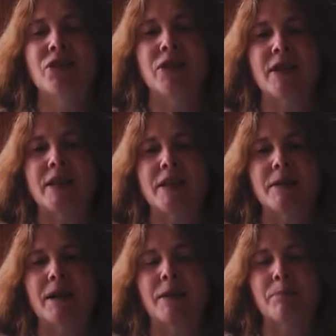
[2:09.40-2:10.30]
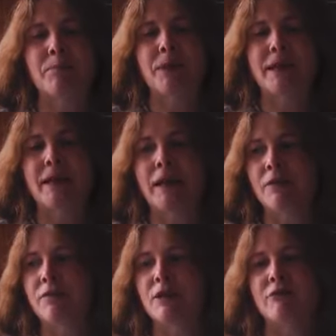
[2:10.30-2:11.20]
The Be
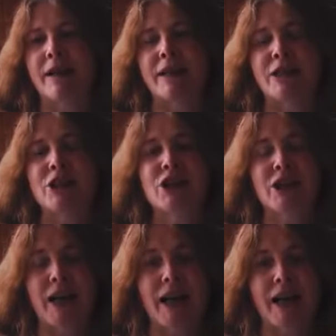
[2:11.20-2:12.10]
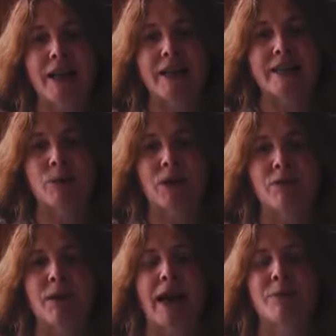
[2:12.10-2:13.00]
Lovely range is one of
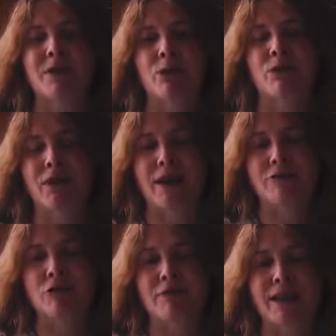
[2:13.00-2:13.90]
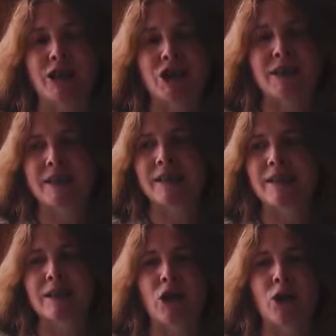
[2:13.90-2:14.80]
my absolute favourite ranges,
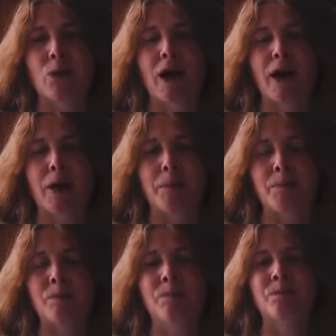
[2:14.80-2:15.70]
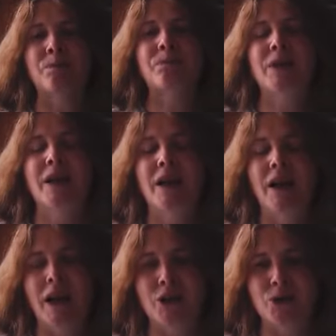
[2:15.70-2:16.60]
so
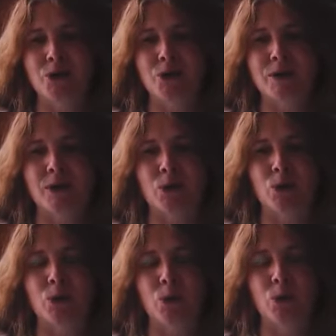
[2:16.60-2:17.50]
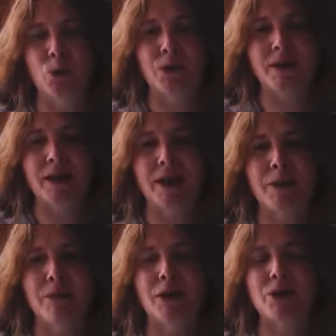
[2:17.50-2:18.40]
I do use it all the
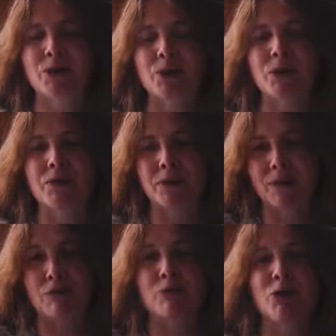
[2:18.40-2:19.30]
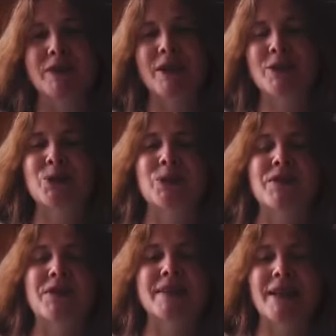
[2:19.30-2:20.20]
time. I use all of the different products all
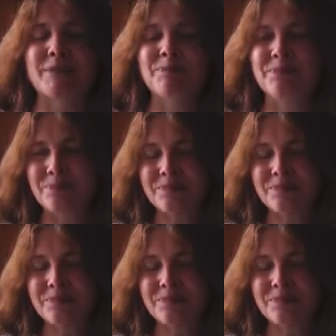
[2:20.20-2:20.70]
of the time,